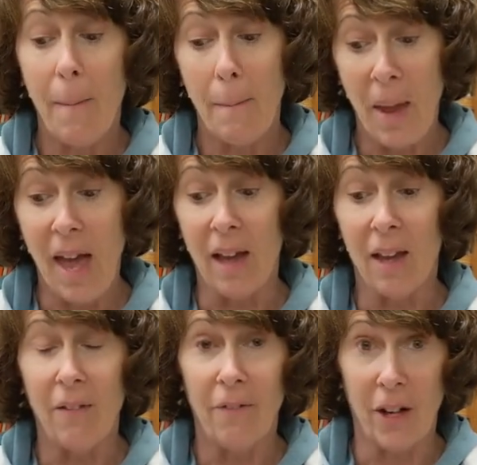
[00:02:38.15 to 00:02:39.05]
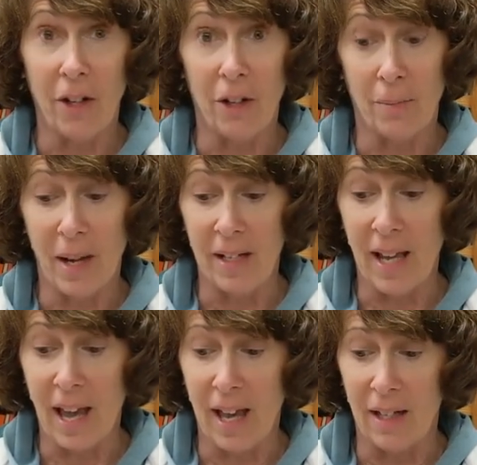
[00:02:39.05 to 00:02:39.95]
Mack fired my
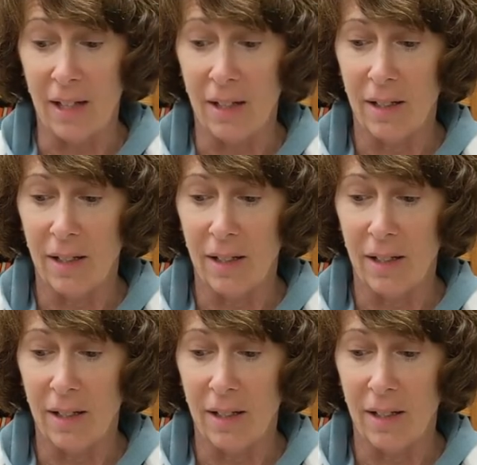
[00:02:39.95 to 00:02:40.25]
dad.